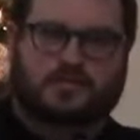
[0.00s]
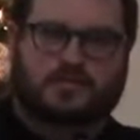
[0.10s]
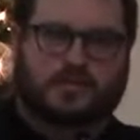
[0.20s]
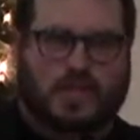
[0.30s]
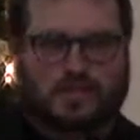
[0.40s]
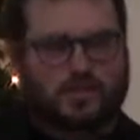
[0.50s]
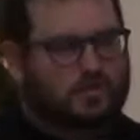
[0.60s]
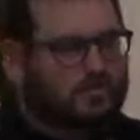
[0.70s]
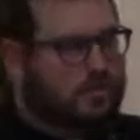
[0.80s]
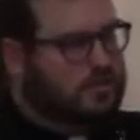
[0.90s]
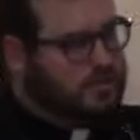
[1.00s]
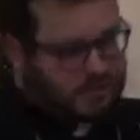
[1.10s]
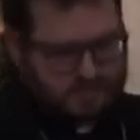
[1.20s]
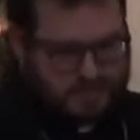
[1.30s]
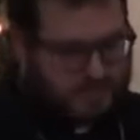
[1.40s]
So, that little verse
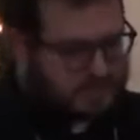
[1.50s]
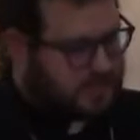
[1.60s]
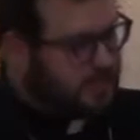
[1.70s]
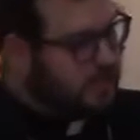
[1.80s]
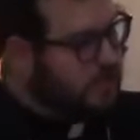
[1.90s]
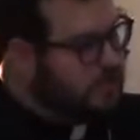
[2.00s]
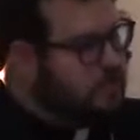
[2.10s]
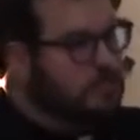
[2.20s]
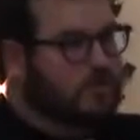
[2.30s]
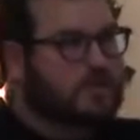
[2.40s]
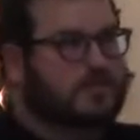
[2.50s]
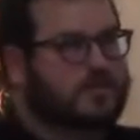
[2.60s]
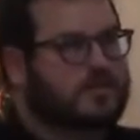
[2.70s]
that is easy to gloss over